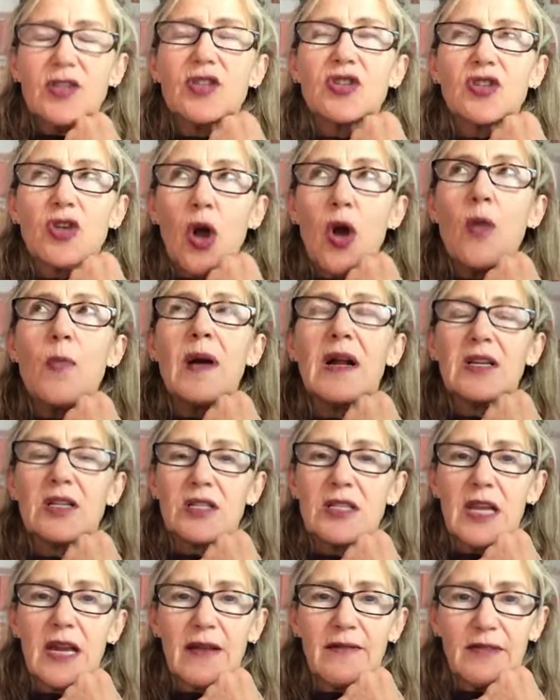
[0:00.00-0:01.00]
so
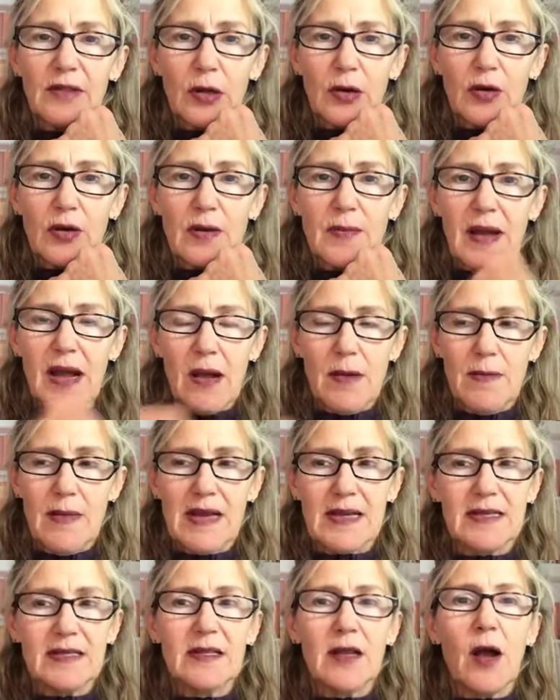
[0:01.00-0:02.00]
much that I've learned
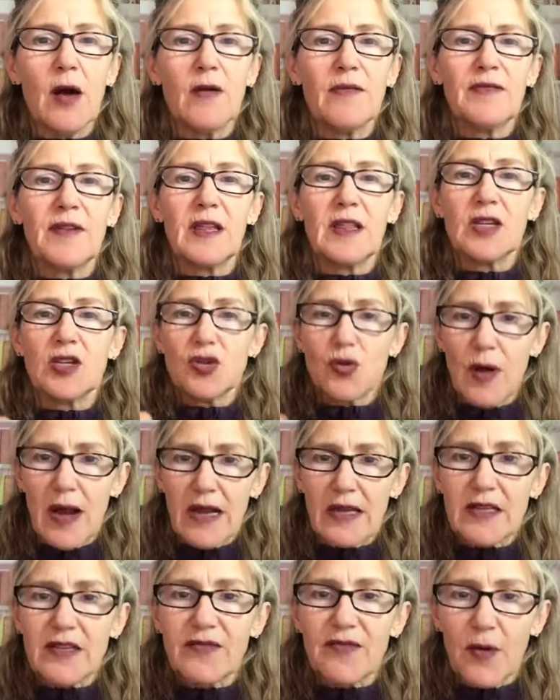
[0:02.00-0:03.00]
about myself and the
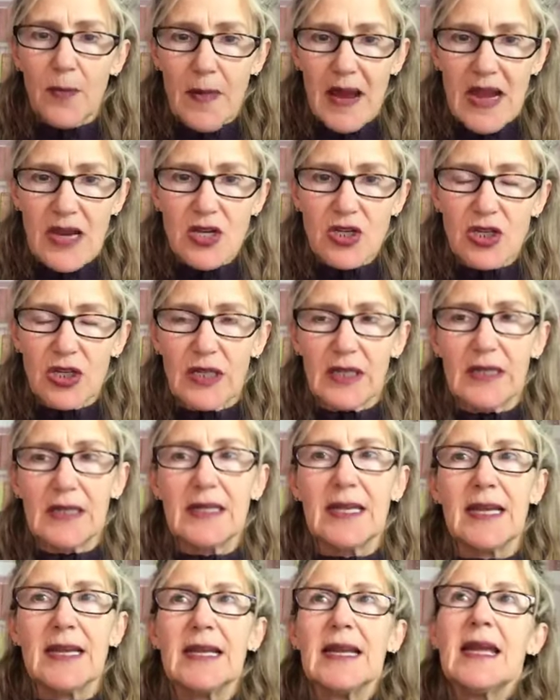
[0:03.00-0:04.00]

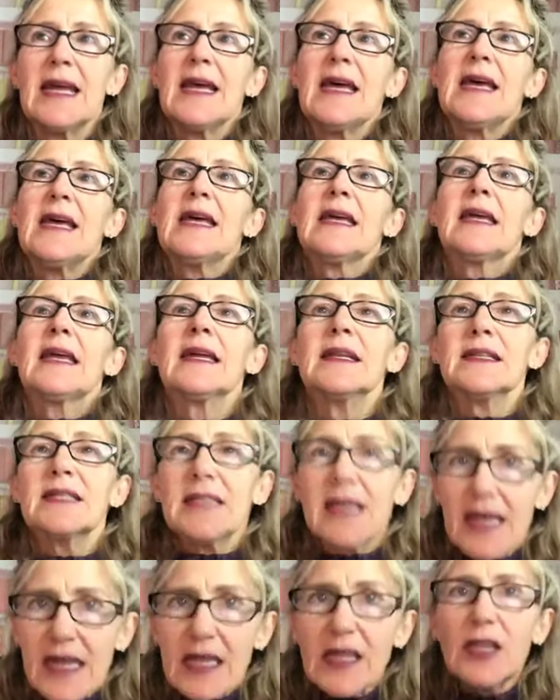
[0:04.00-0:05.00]
transformation that
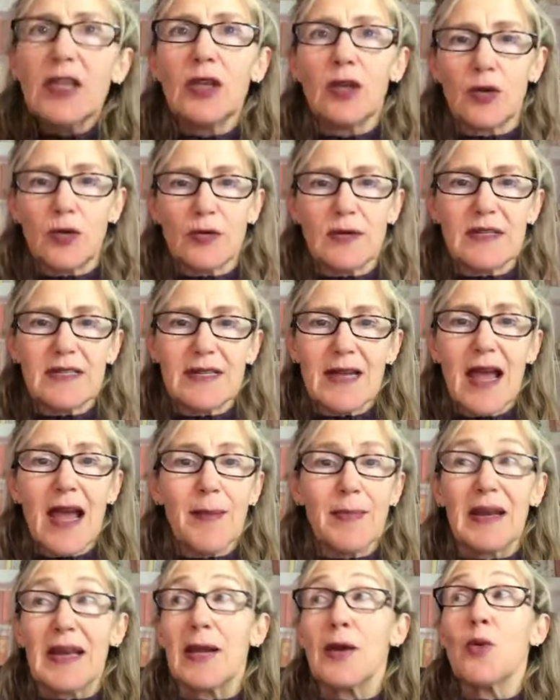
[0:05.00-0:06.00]
continues
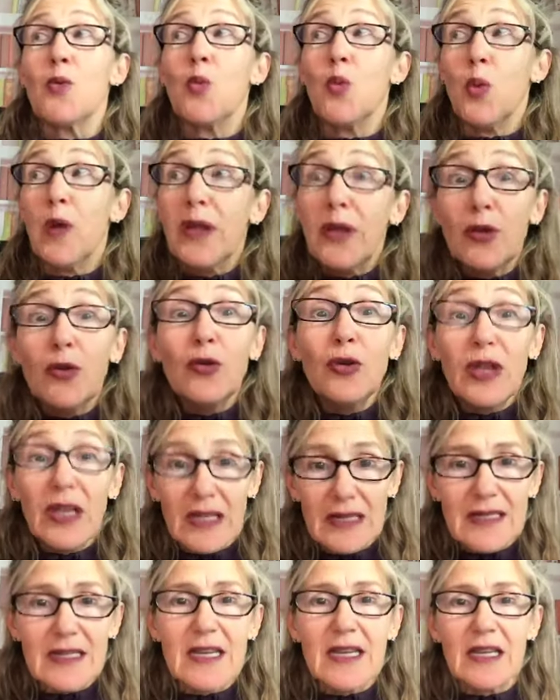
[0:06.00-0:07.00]
to happen and will
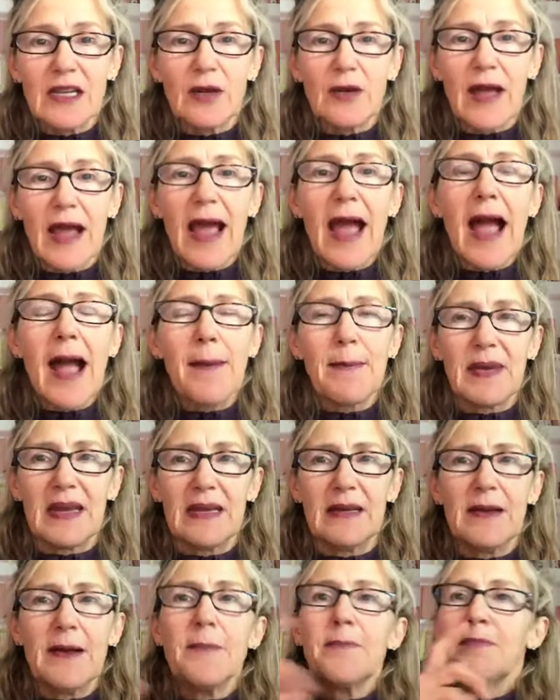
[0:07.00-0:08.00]
continue to
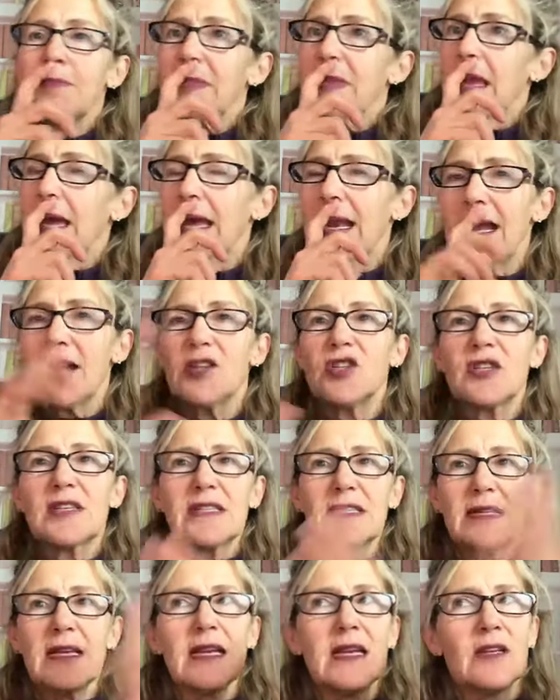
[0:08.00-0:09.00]
happen. And I
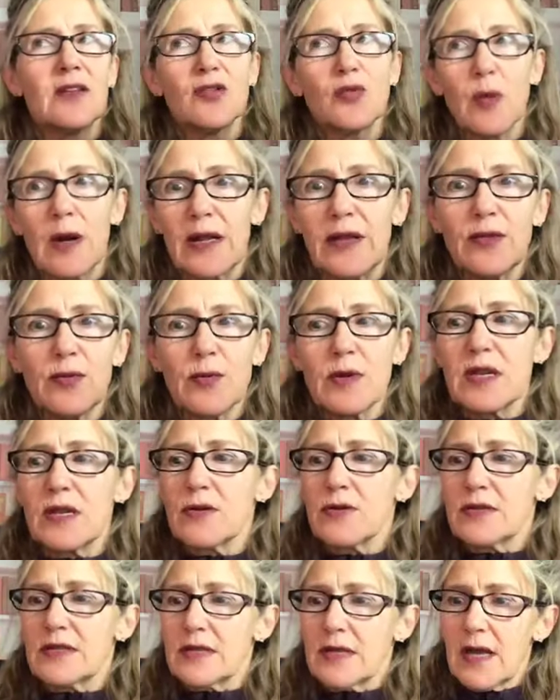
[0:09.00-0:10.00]
just see
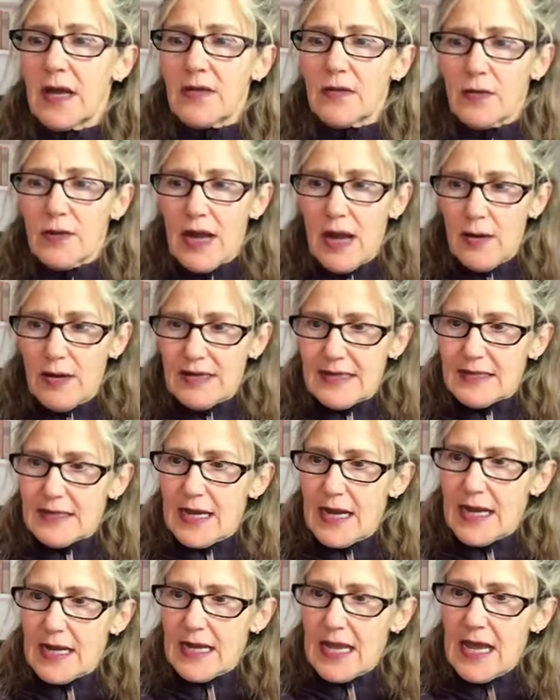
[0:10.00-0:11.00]
23 years together now,
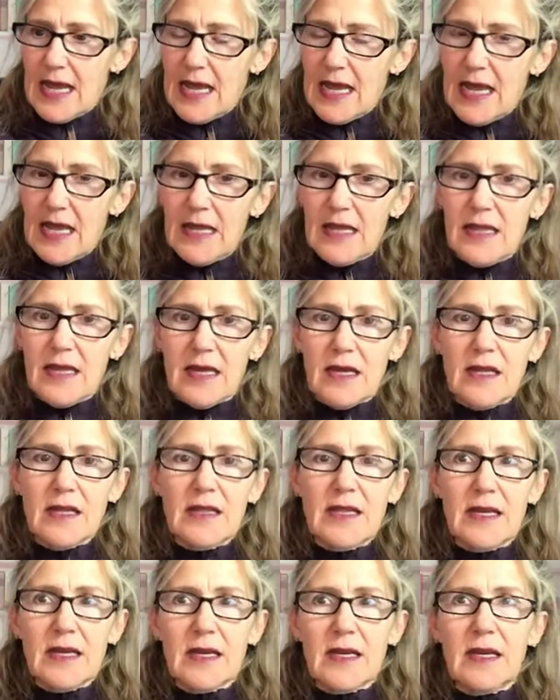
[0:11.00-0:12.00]
it's like
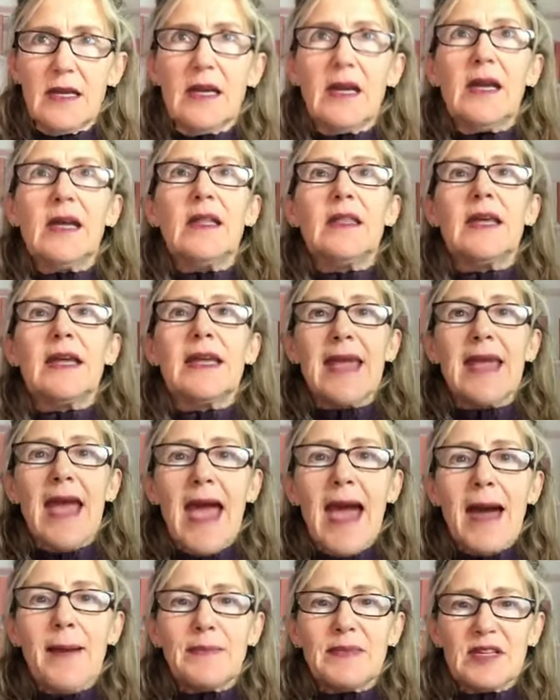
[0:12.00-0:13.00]
the
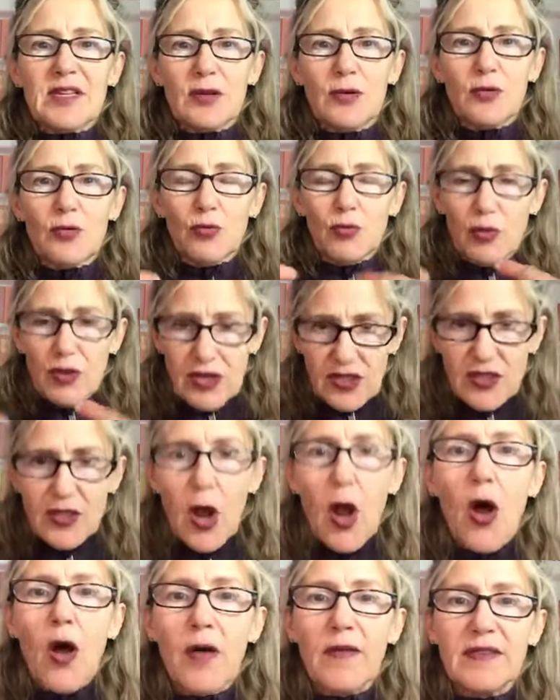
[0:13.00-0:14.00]
gap to
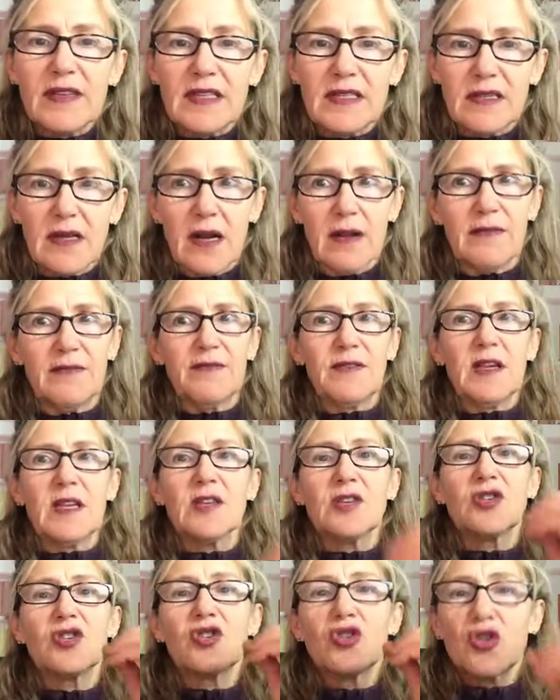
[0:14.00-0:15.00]
resolve stuff
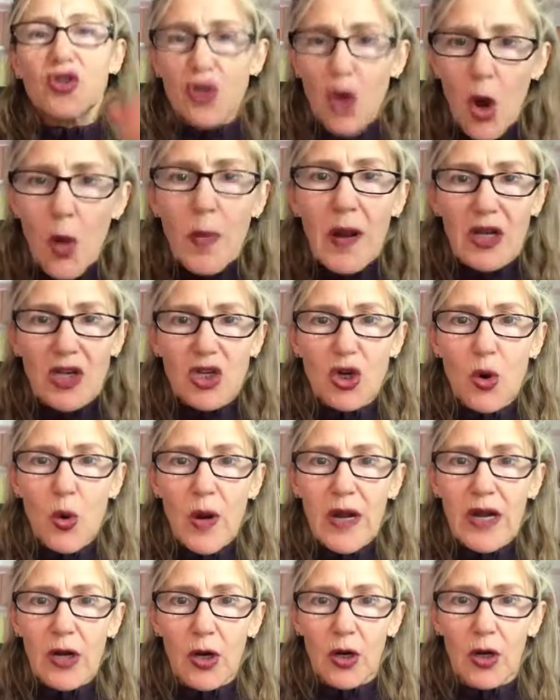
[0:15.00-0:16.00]
is so
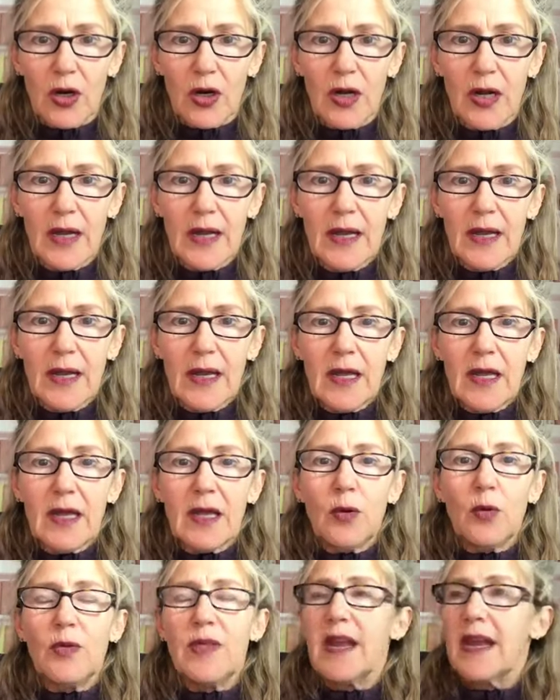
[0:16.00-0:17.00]
much quicker
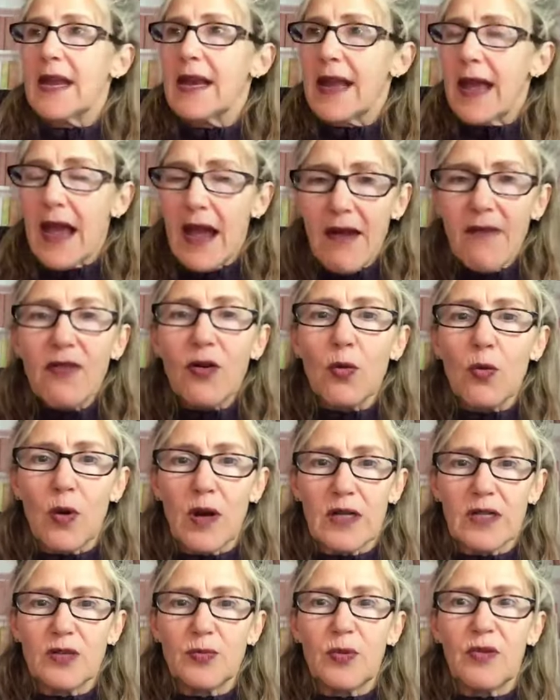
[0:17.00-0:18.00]
than it ever
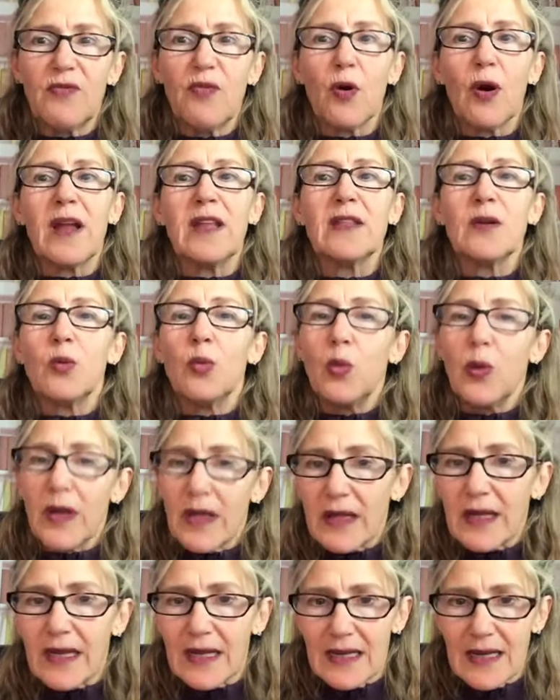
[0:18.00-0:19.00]
was before. And the
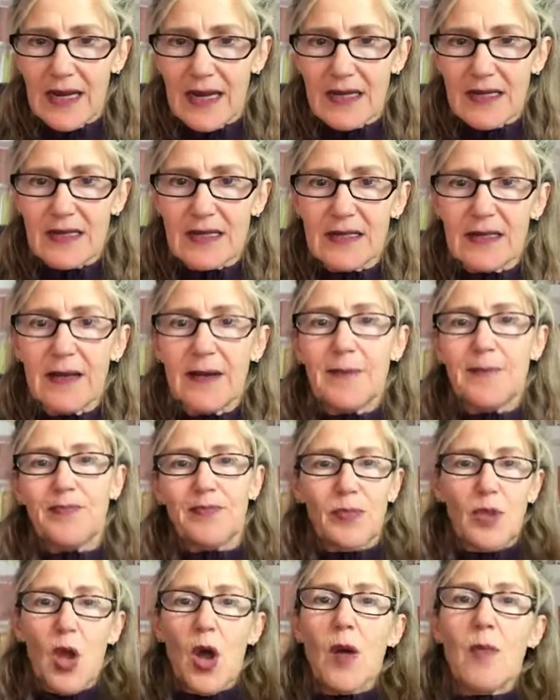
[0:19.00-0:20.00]
willingness
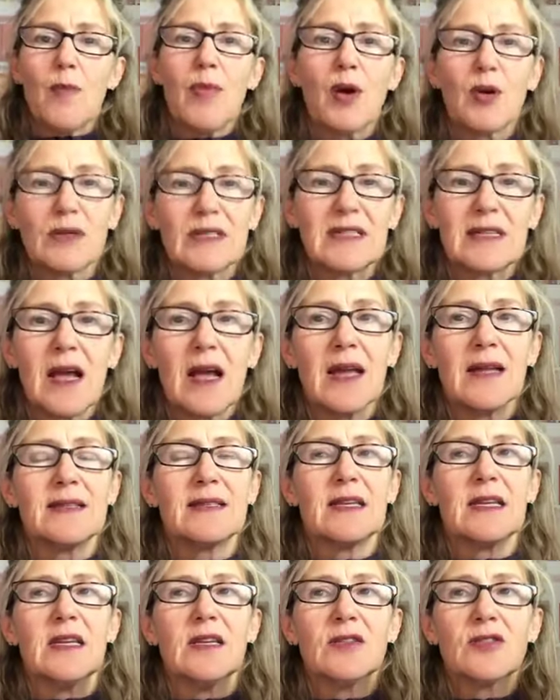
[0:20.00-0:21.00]
on both
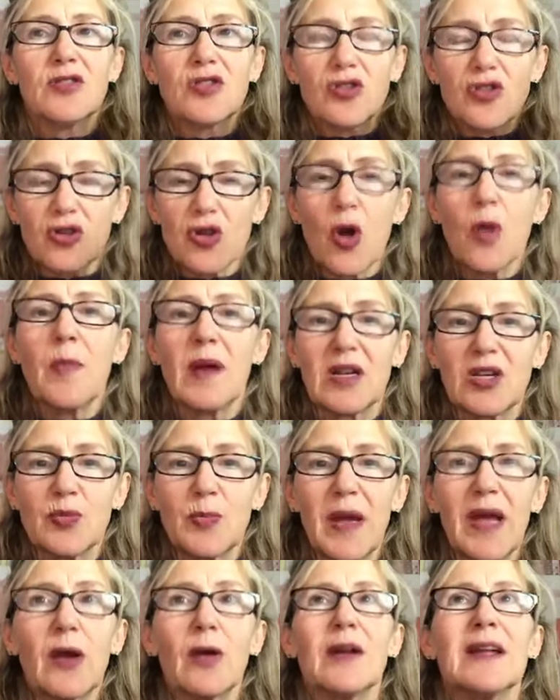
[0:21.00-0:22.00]
sides is so
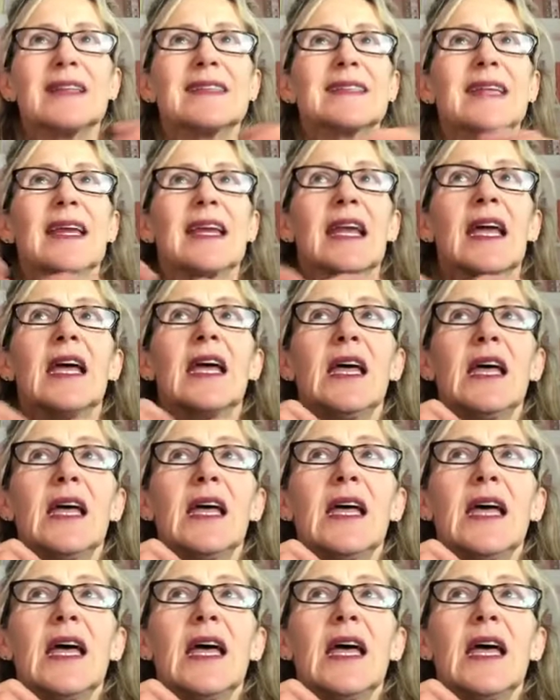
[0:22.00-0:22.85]
much better. It's like,